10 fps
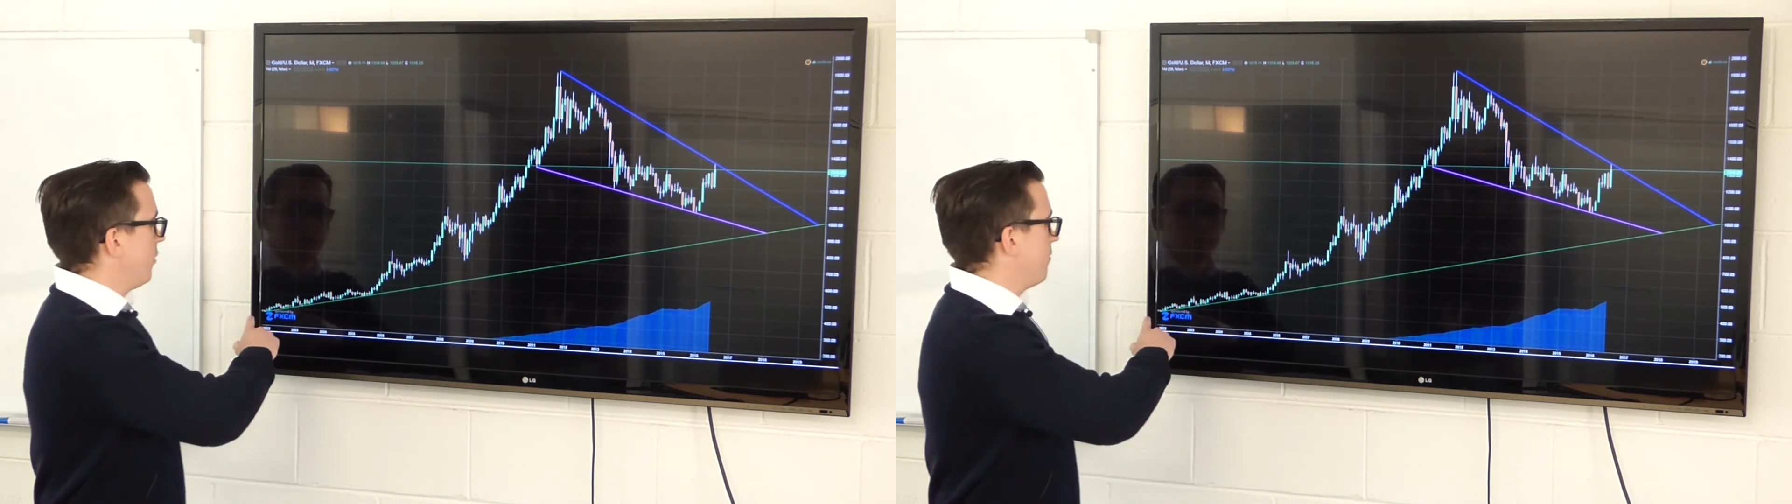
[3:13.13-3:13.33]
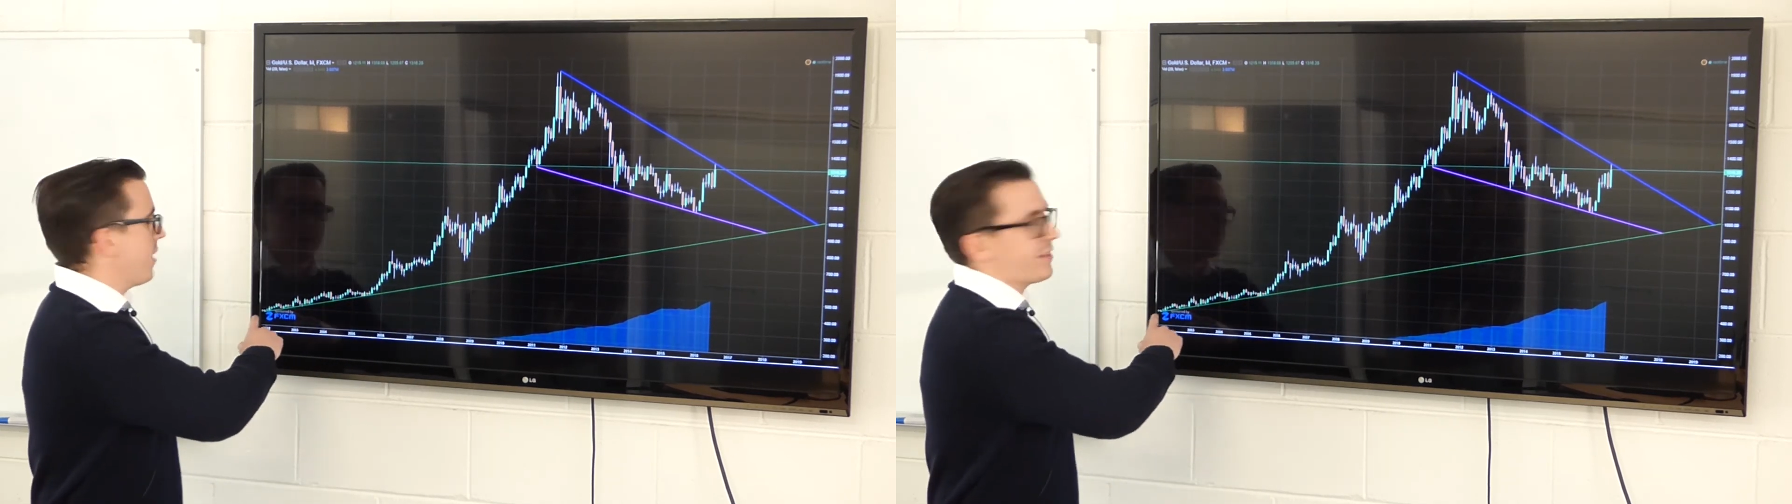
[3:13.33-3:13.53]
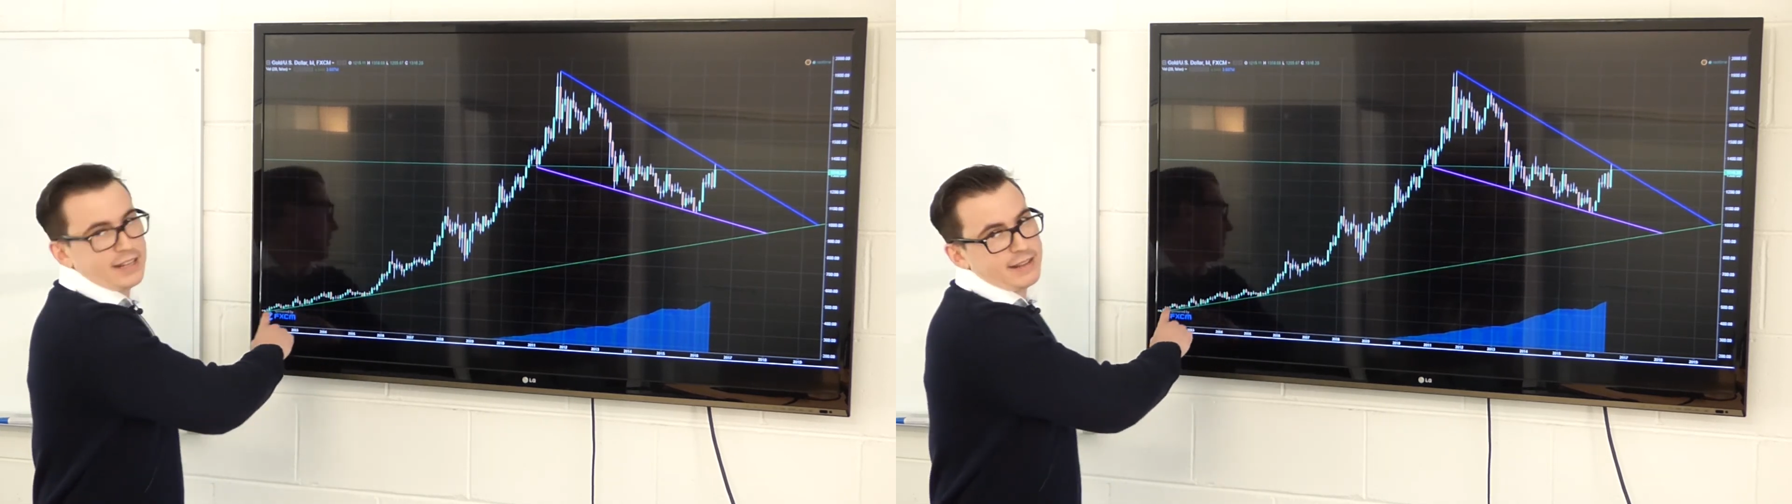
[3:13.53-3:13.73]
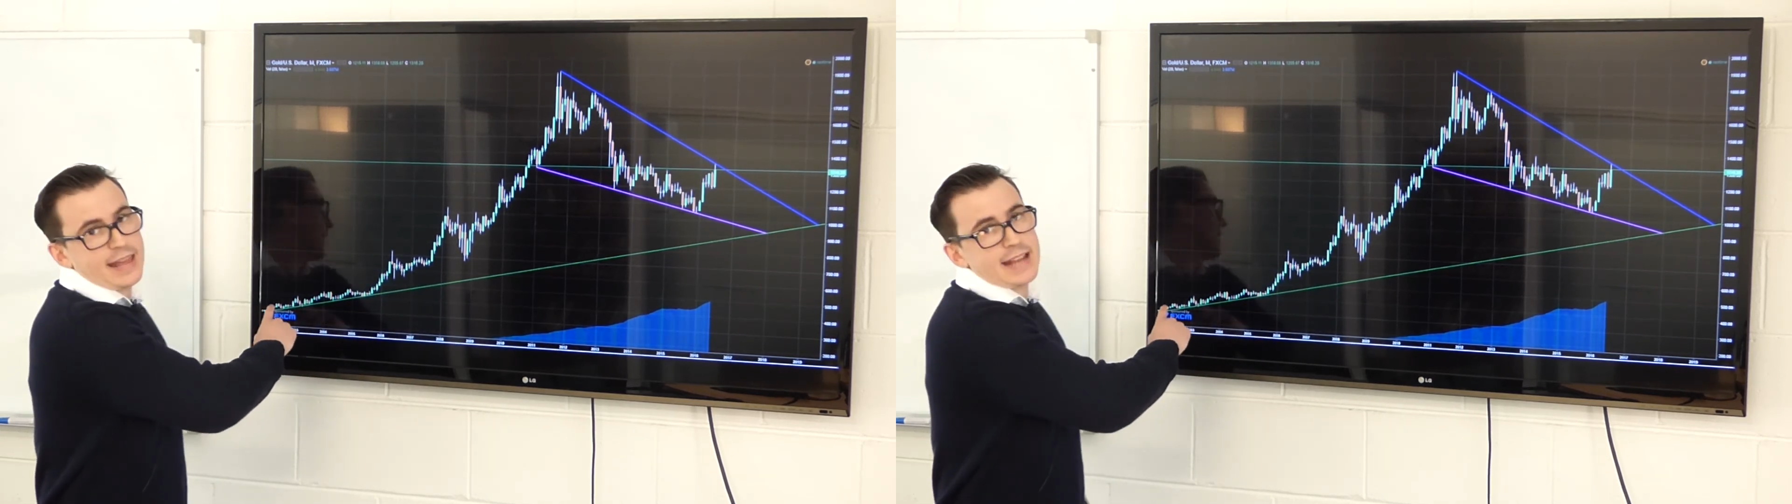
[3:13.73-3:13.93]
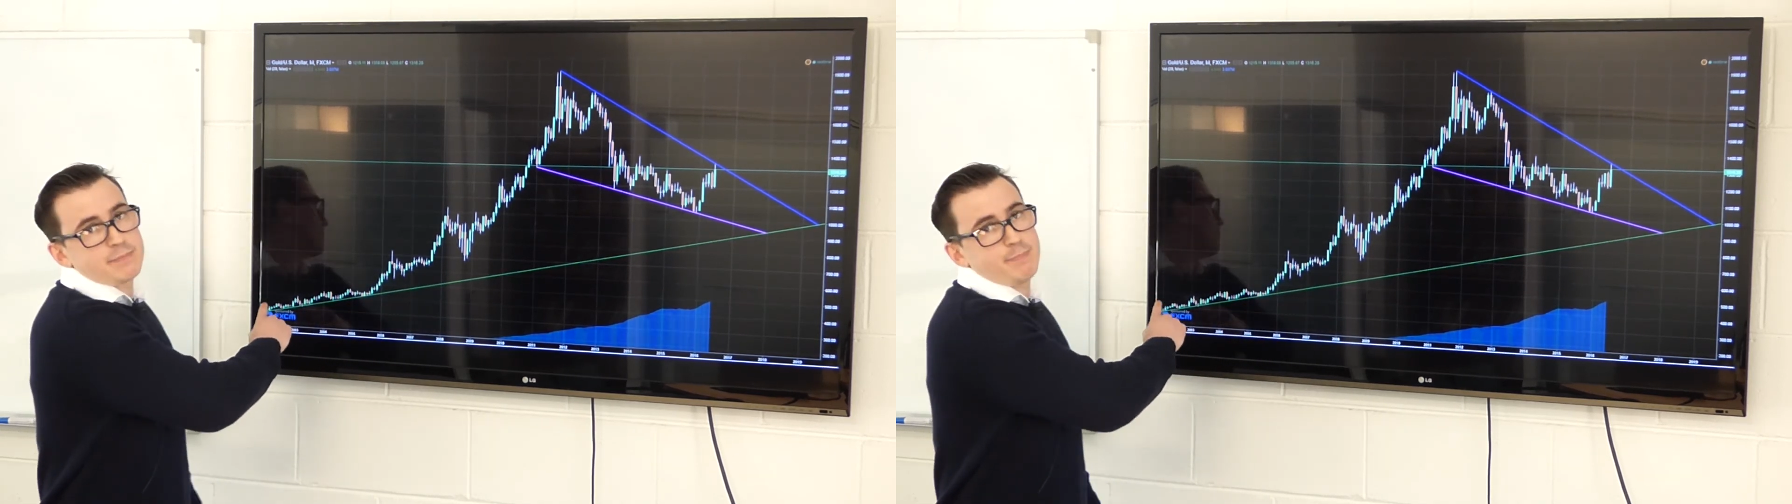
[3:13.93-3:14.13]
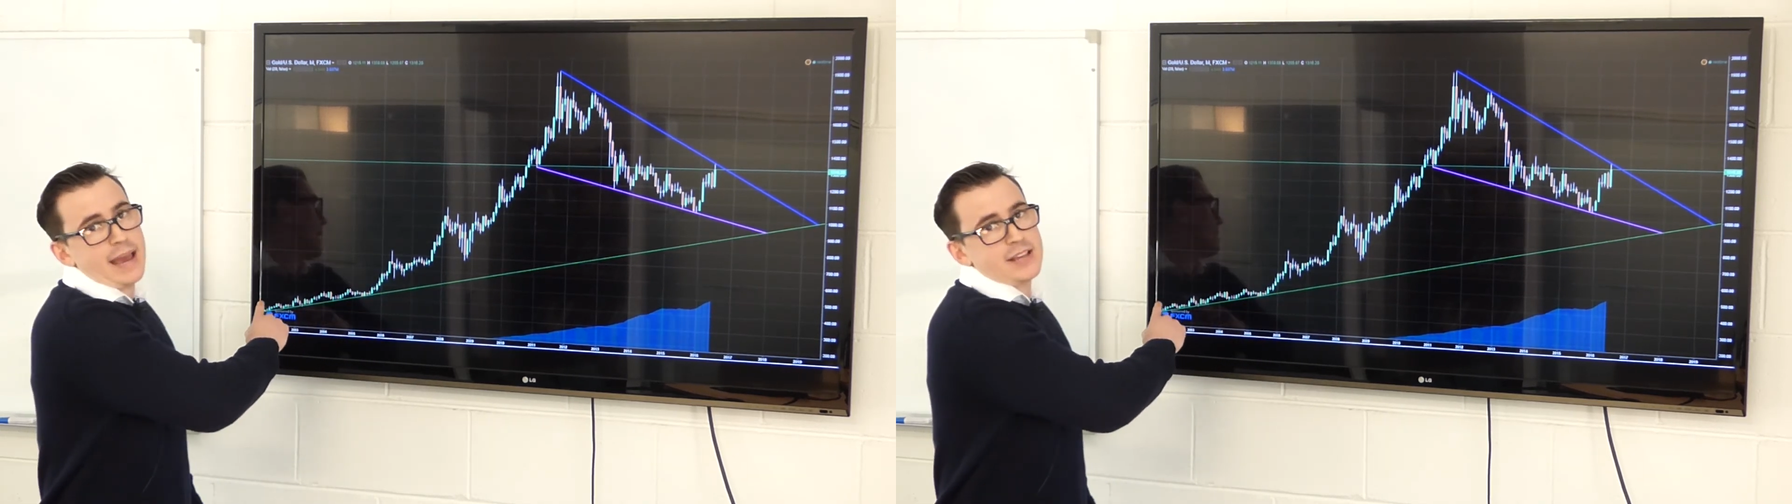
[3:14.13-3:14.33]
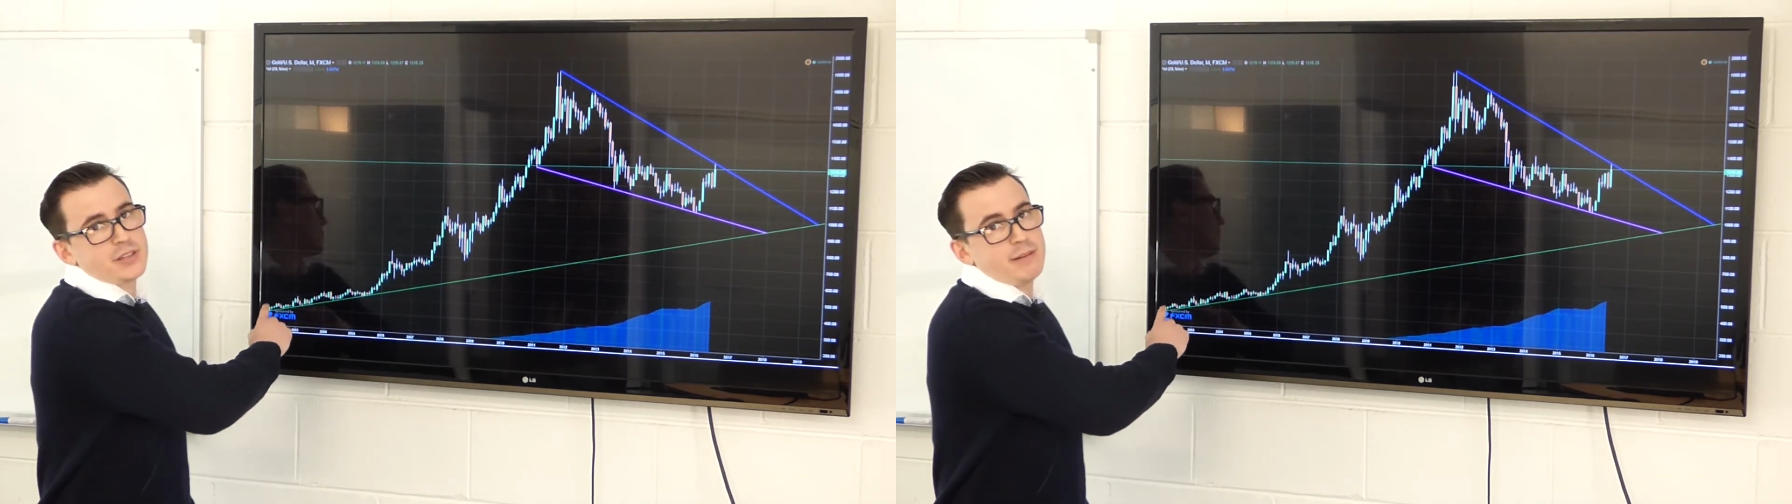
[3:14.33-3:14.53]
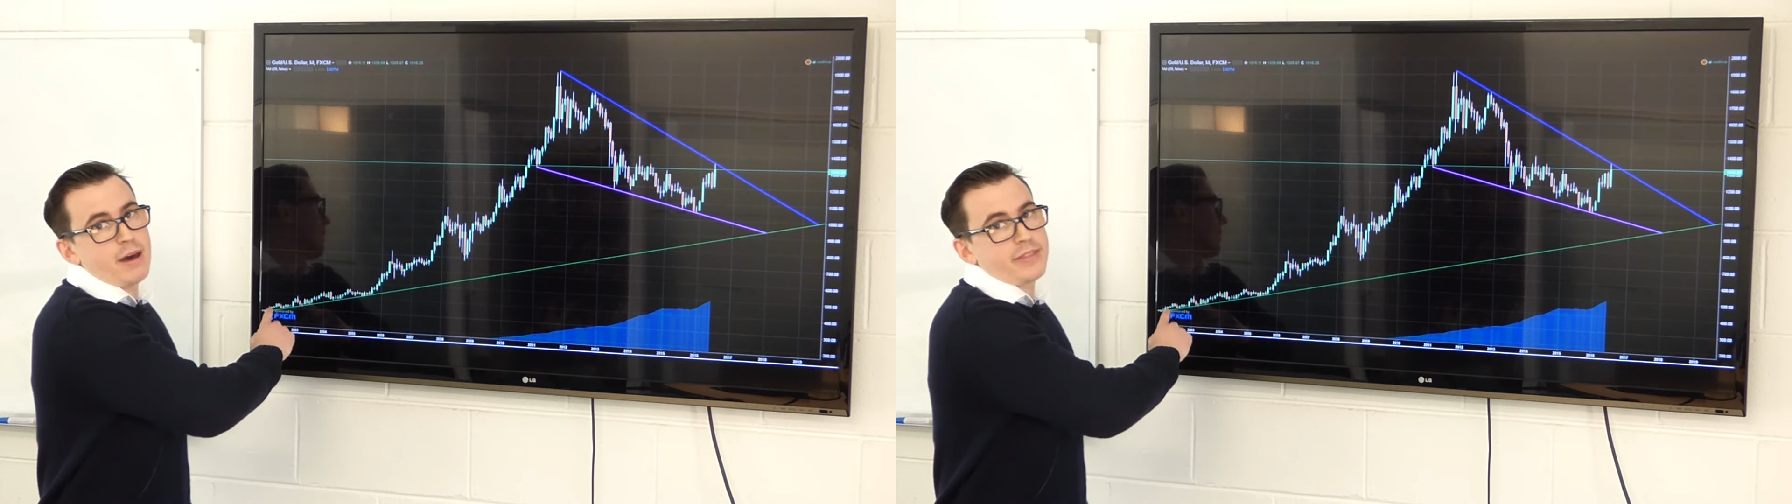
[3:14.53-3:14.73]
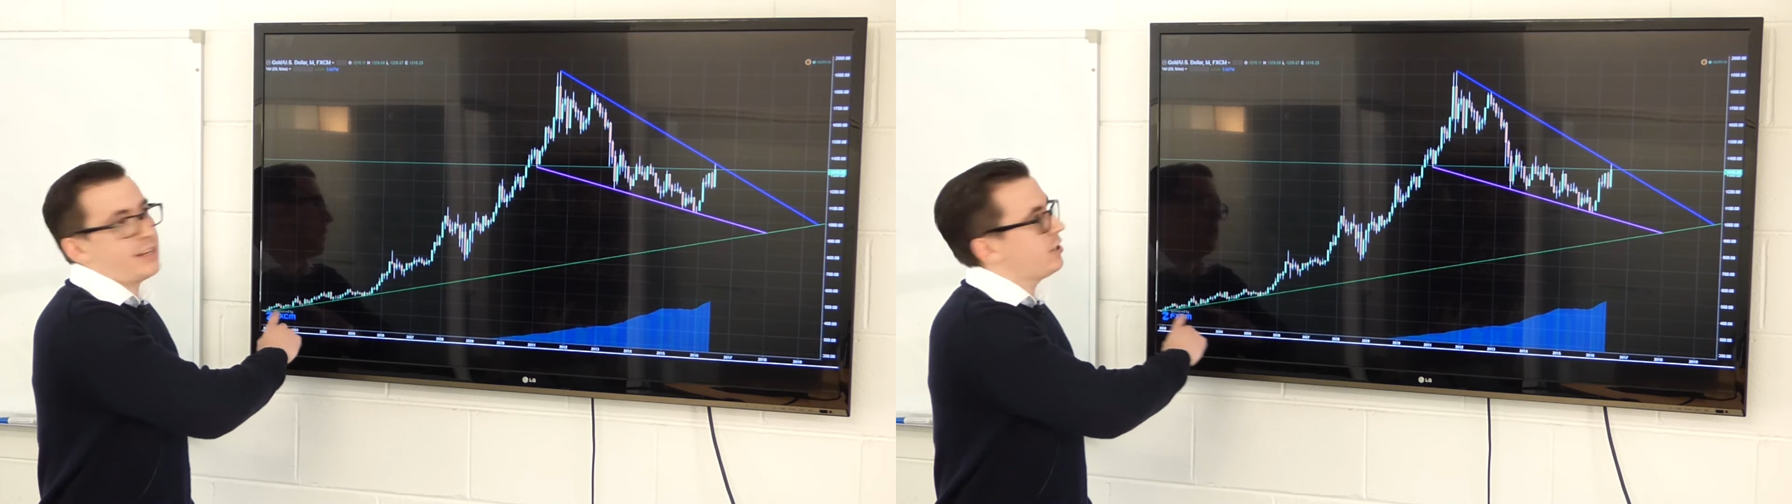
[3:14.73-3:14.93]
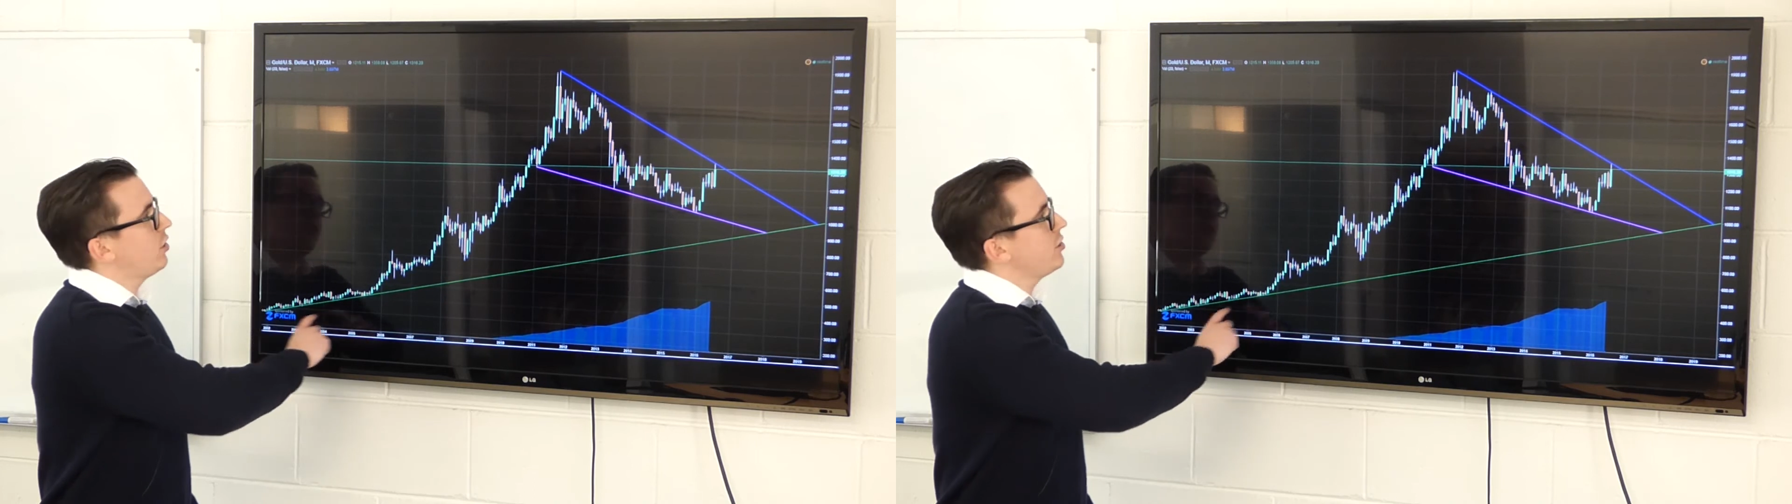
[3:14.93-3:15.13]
That's based on a monthly